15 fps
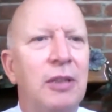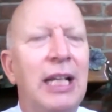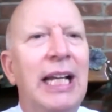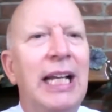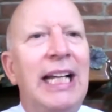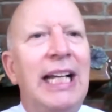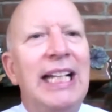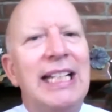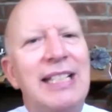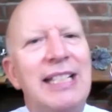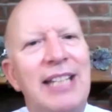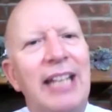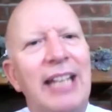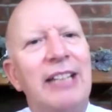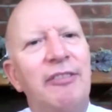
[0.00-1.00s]
is that
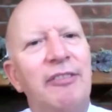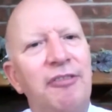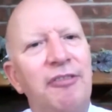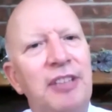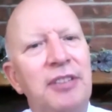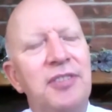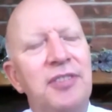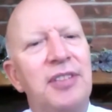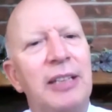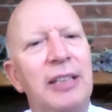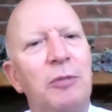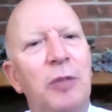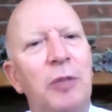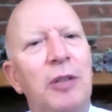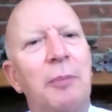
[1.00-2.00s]
it feels like we're
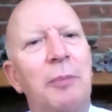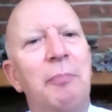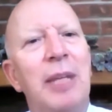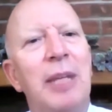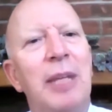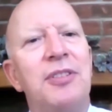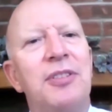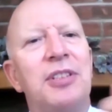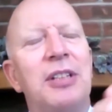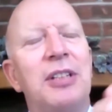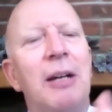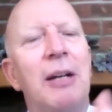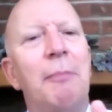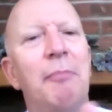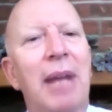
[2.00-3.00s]
meant to come
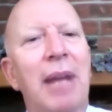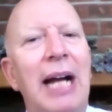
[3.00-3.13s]
back